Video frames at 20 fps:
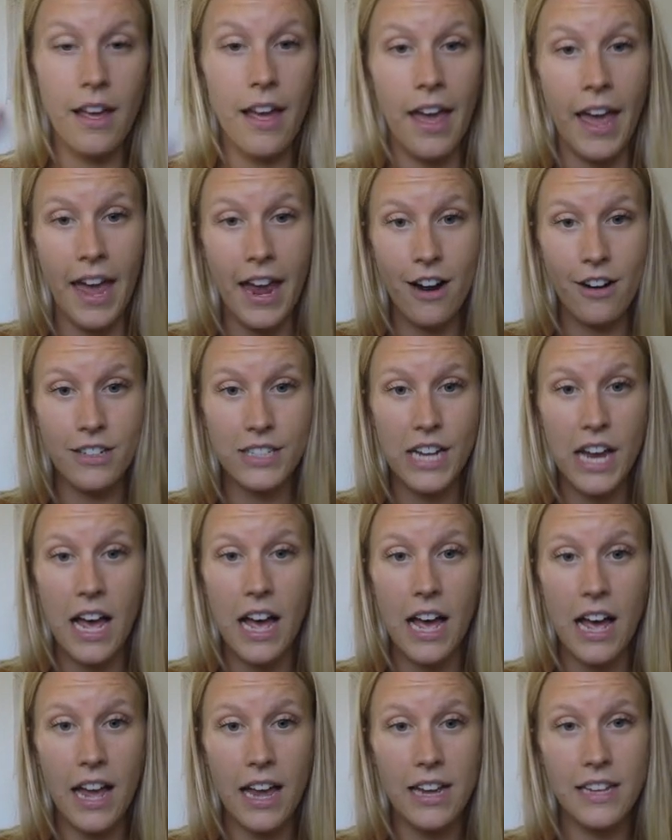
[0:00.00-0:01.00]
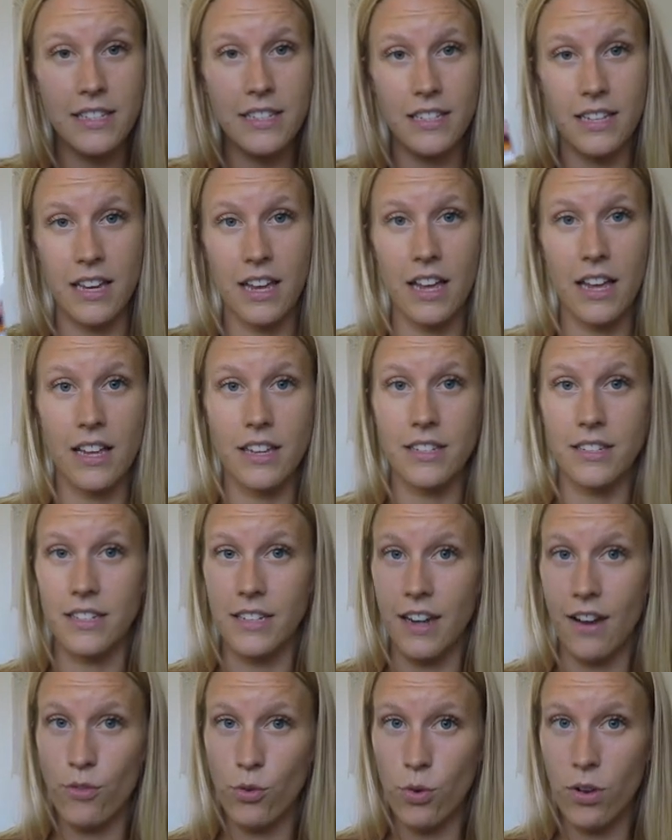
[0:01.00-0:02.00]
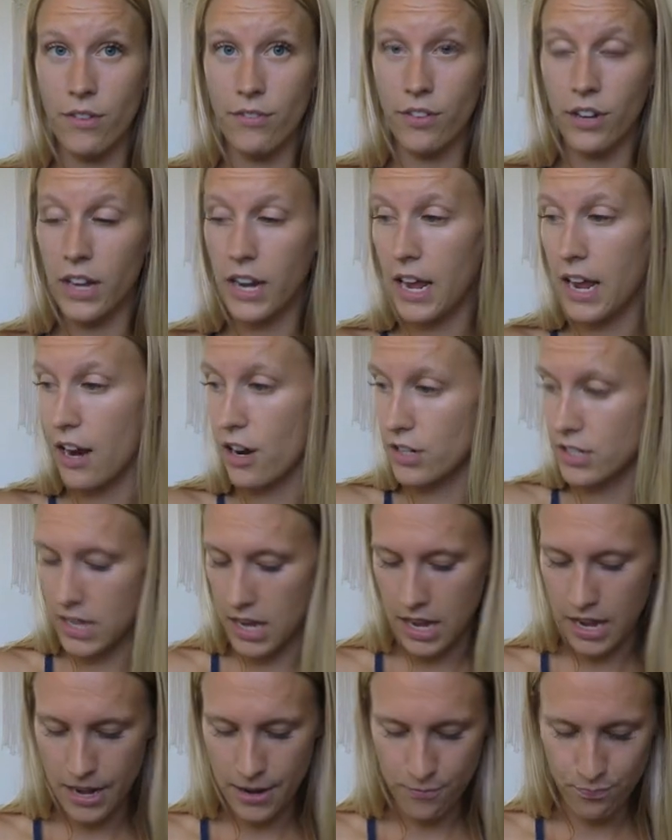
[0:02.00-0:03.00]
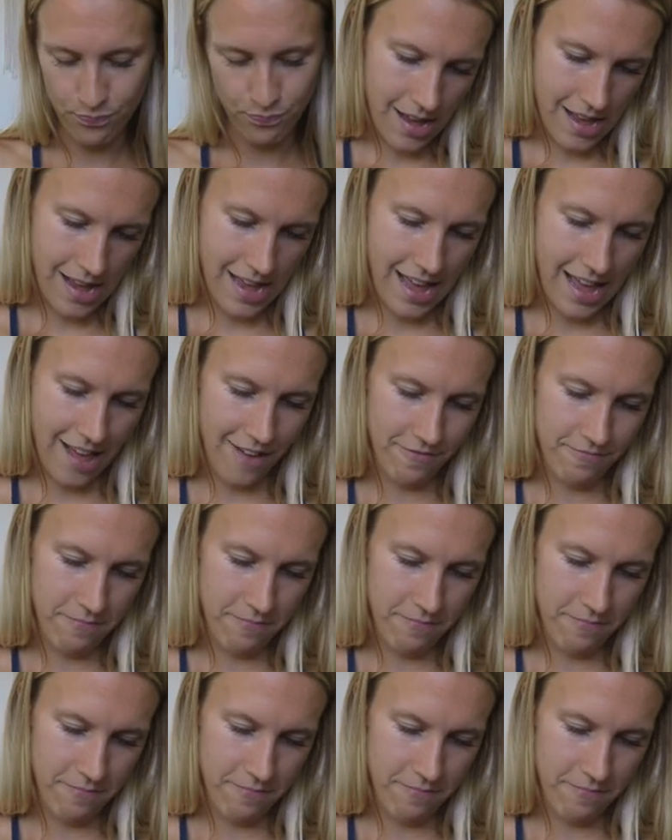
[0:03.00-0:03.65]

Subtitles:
hair ties, because you never want to forget a hair tie. I have